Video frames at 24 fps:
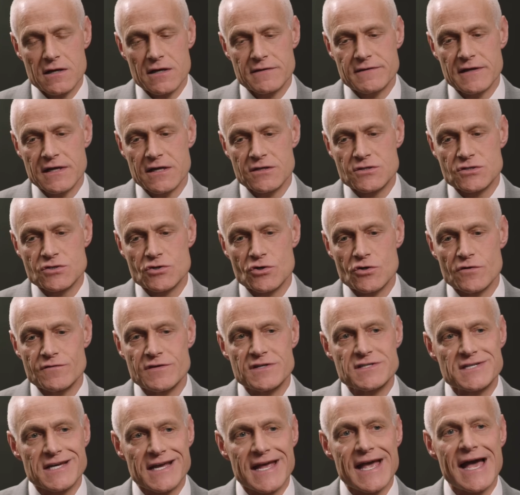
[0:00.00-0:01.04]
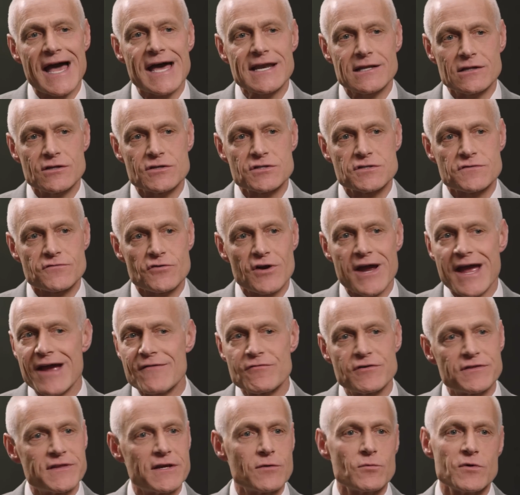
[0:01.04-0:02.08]
I think it served as a catalyst for
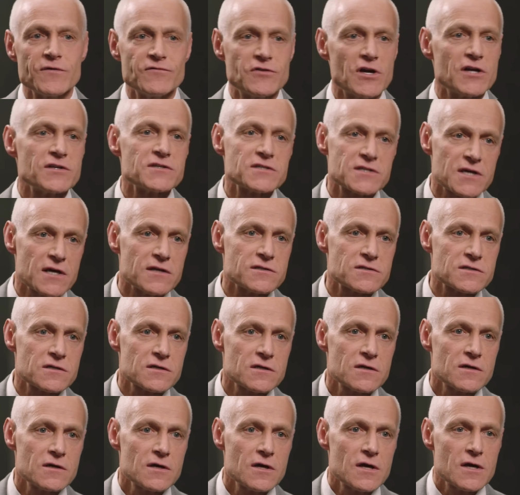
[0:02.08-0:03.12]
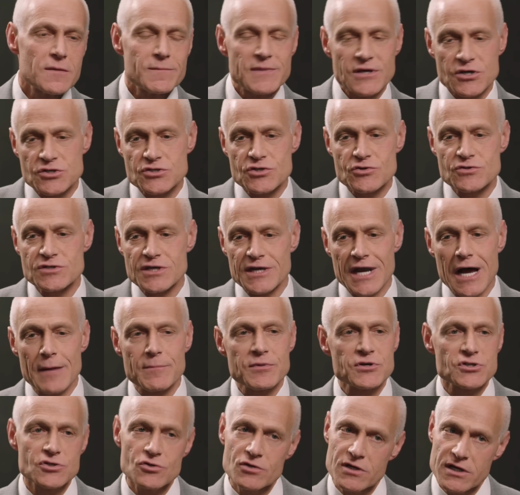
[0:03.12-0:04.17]
everything we've done since, because there's an
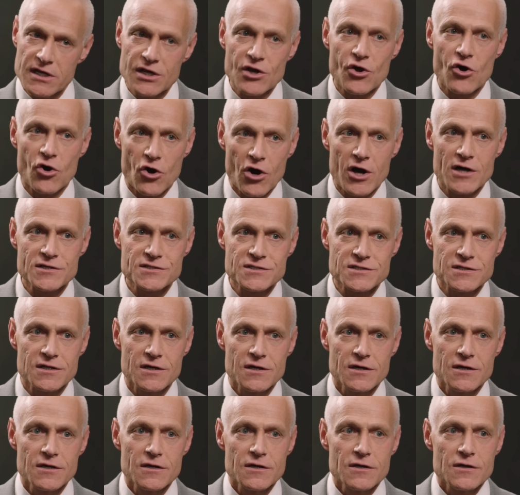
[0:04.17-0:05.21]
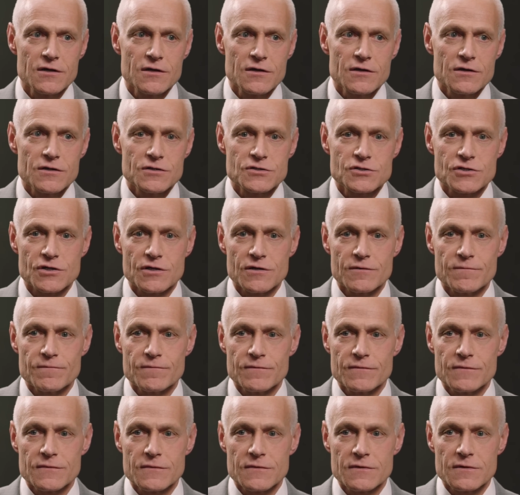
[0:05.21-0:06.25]
opportunity cost to
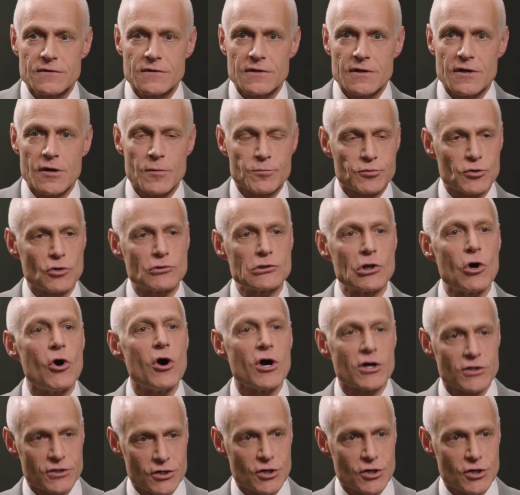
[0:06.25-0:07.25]
a prolonged